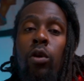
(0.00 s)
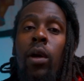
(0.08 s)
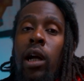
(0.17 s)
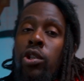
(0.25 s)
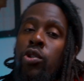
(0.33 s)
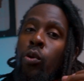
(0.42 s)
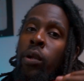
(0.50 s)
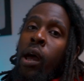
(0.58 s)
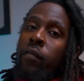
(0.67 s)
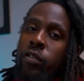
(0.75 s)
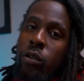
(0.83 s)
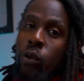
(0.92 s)
You actually don't
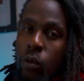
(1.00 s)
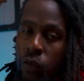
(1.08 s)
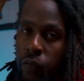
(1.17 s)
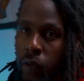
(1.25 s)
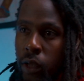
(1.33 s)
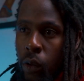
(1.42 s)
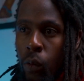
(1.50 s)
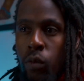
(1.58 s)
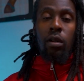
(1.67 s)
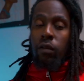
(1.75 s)
have to use videos.